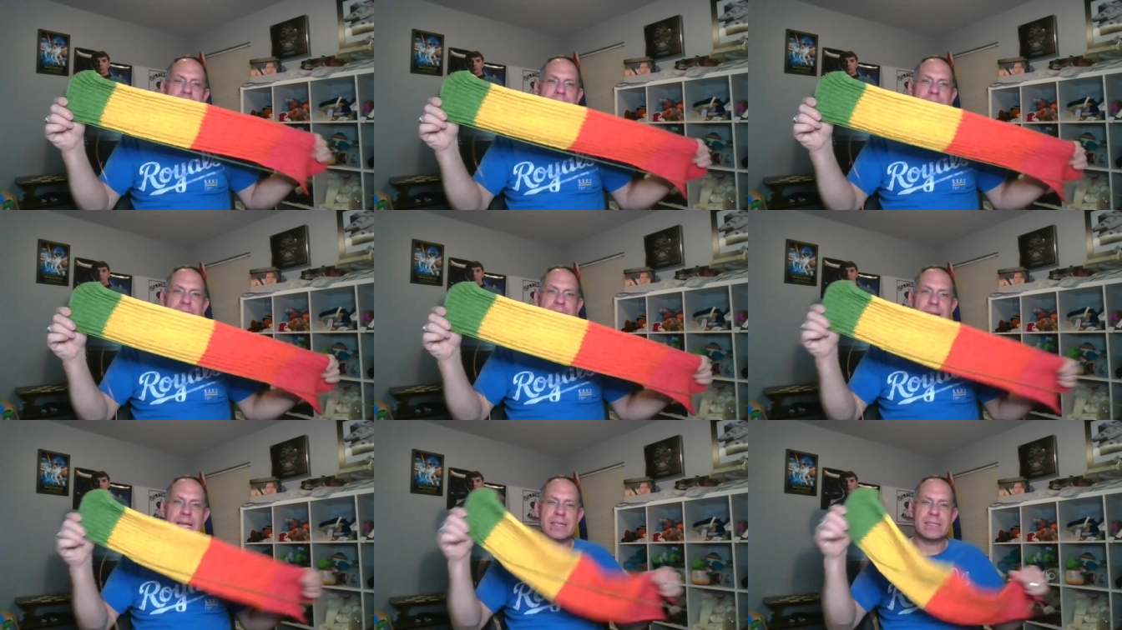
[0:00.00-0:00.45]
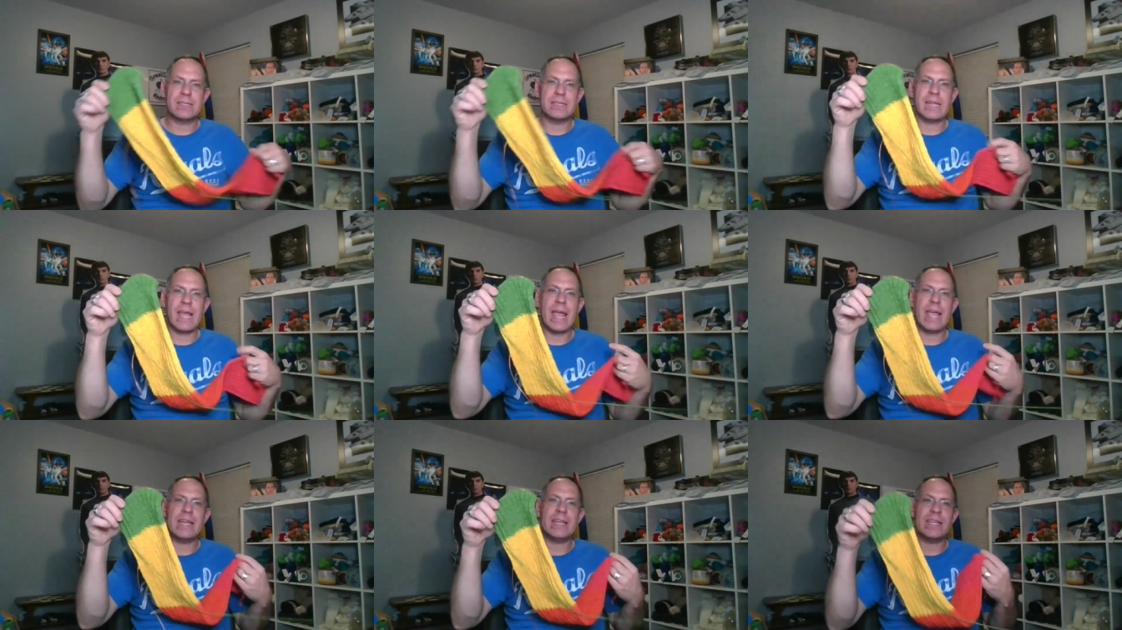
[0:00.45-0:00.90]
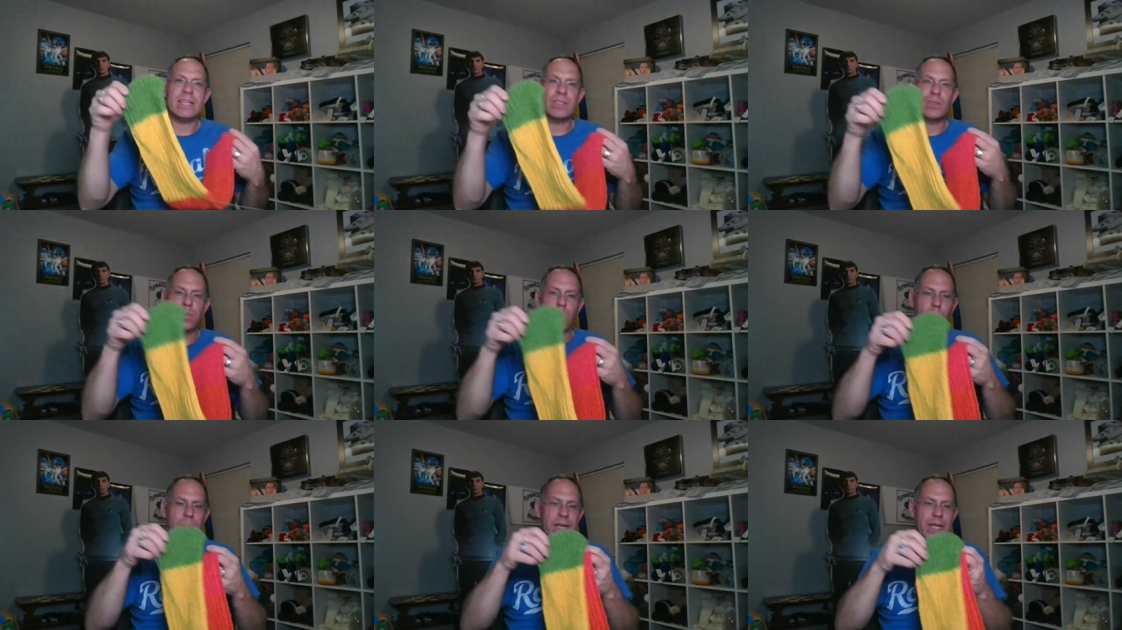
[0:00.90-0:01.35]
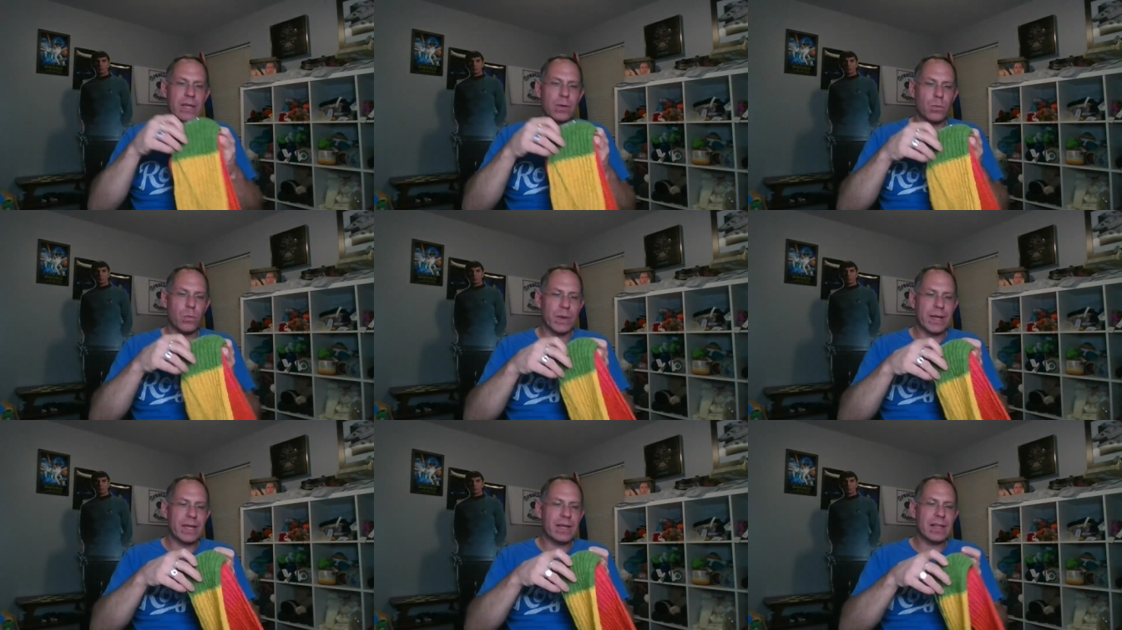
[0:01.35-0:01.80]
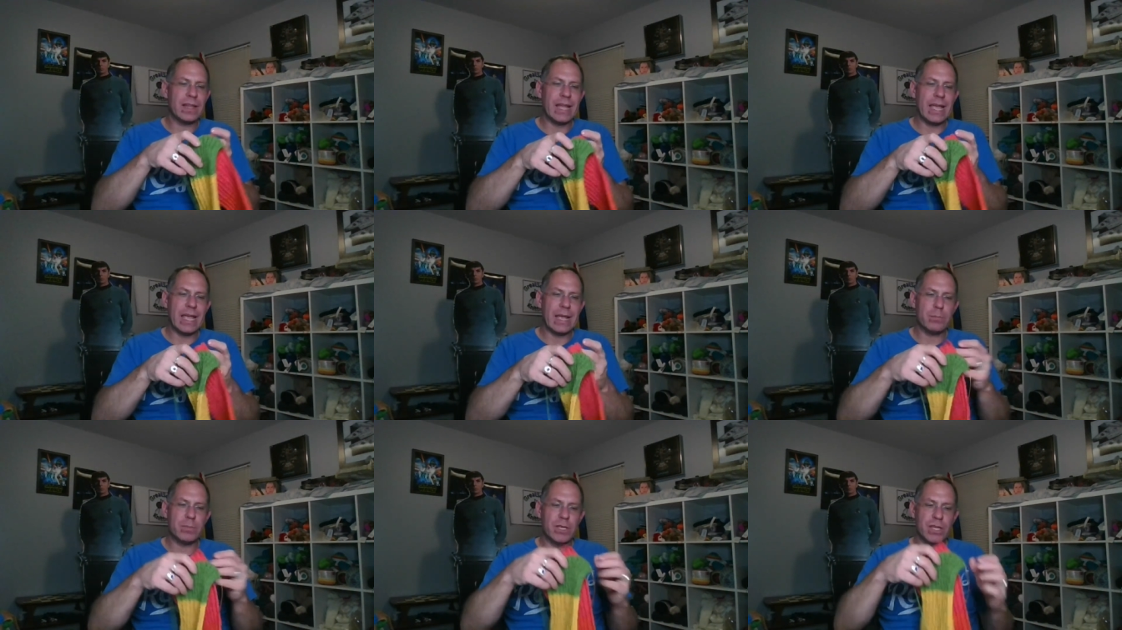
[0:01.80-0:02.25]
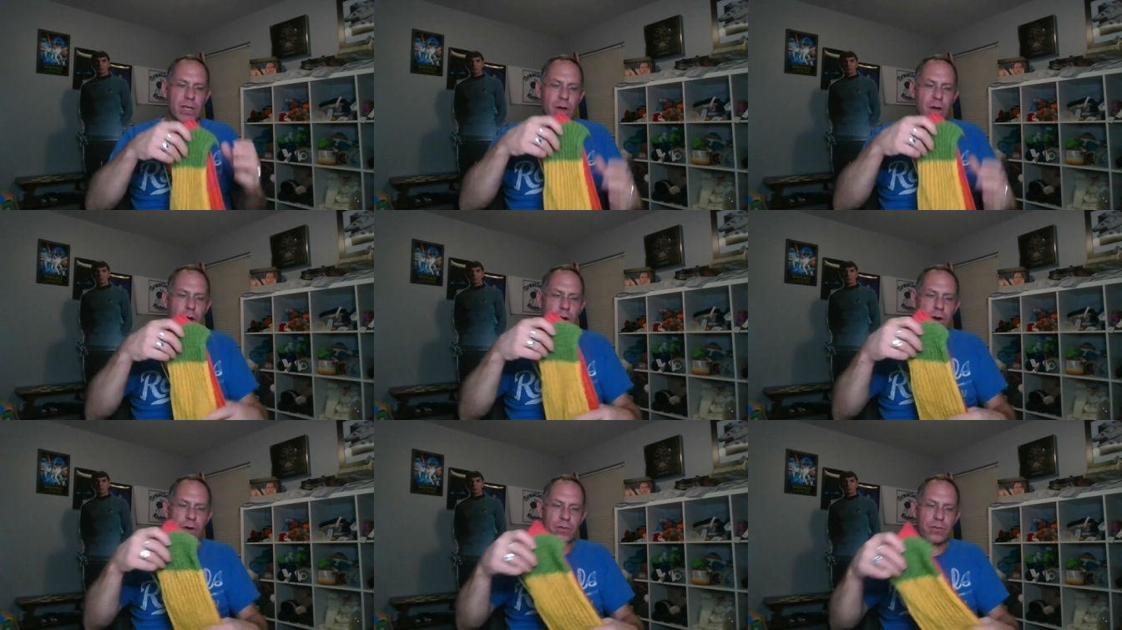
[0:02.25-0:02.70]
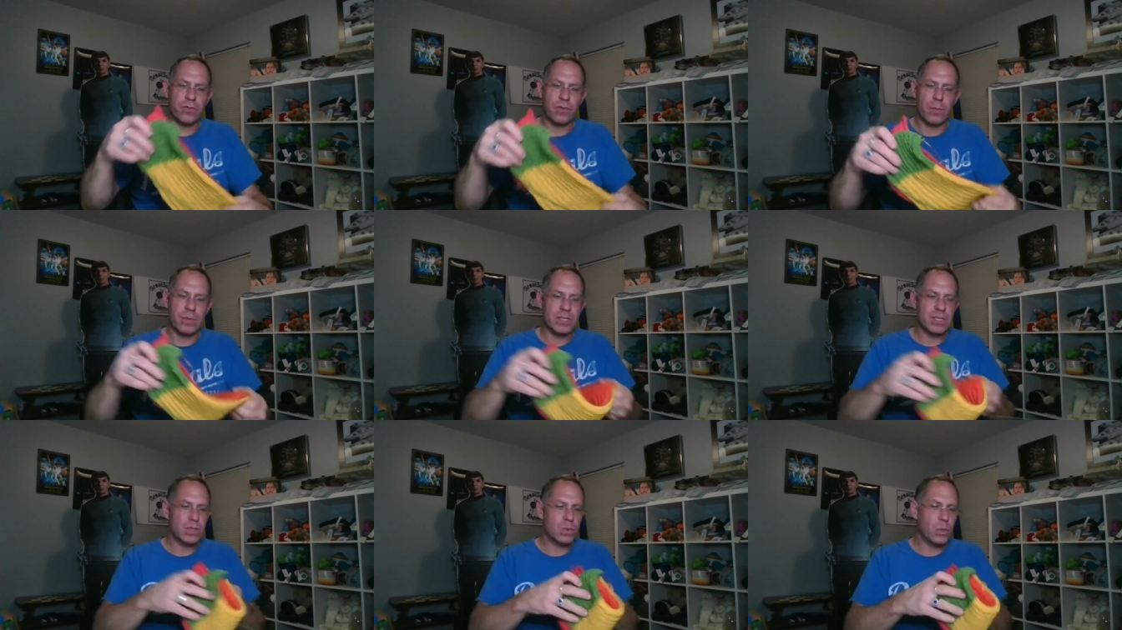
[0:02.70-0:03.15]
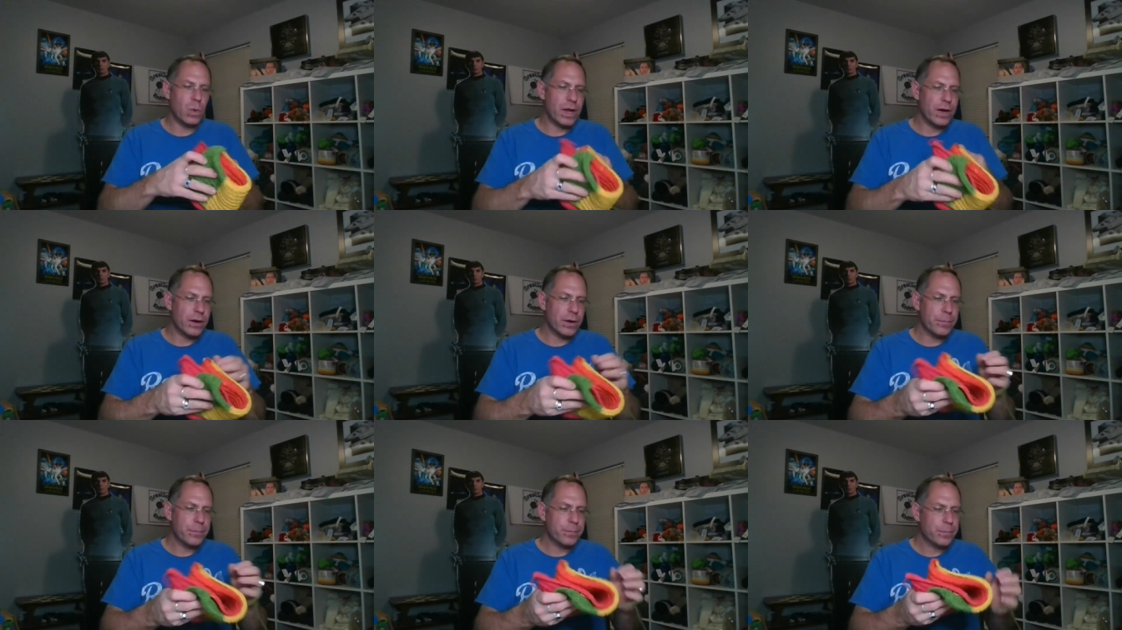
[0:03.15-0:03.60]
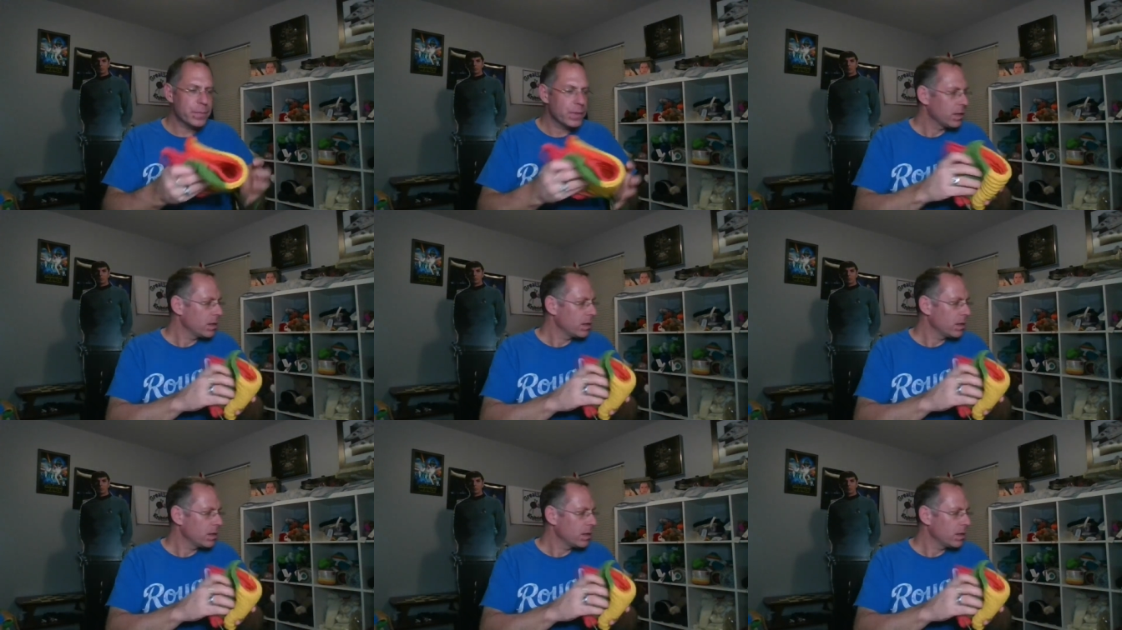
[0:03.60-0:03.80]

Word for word: It's an 80/20 reclaimed yarn from a sweater,